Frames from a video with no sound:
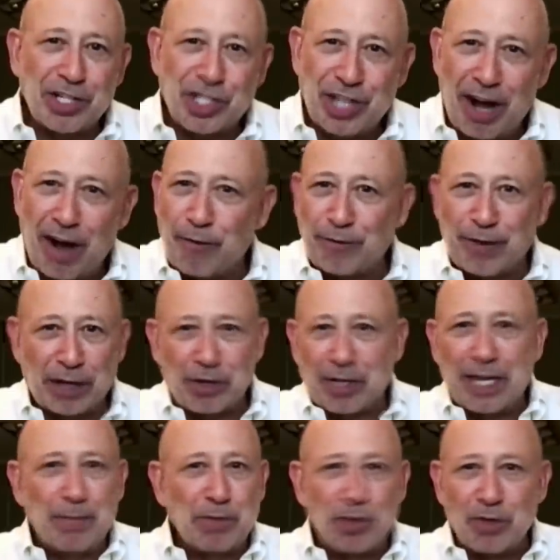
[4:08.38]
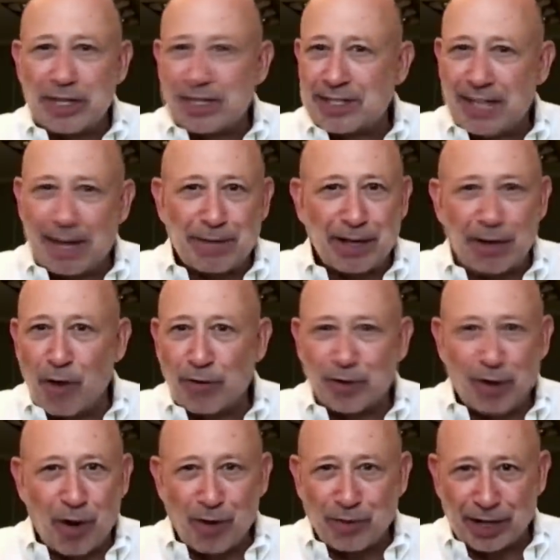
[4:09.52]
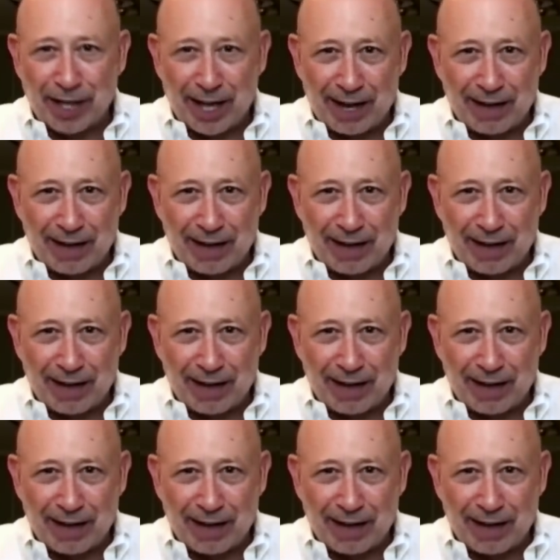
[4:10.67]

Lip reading: you're on a shelf and you keep doing the same thing over and over